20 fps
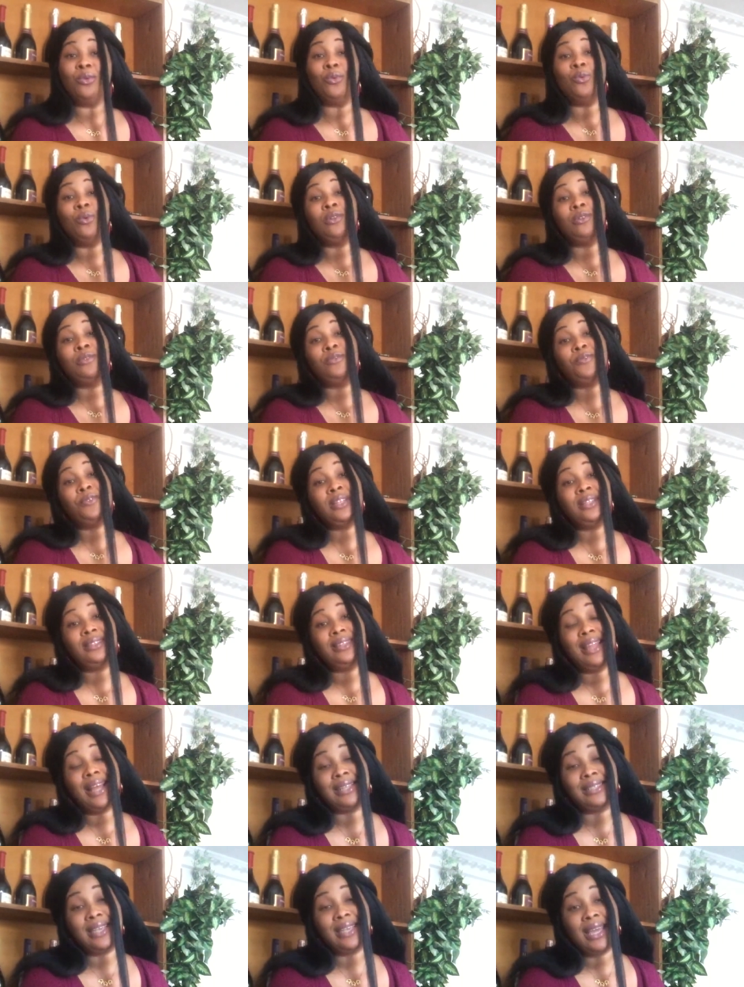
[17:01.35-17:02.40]
will feel
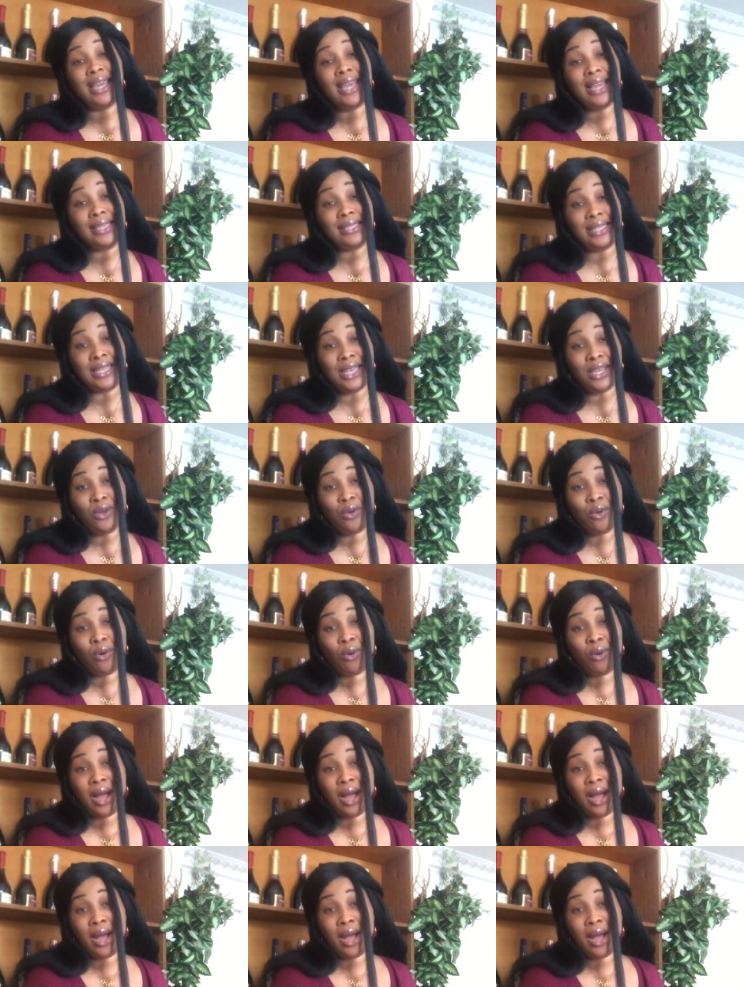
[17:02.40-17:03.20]
that his ego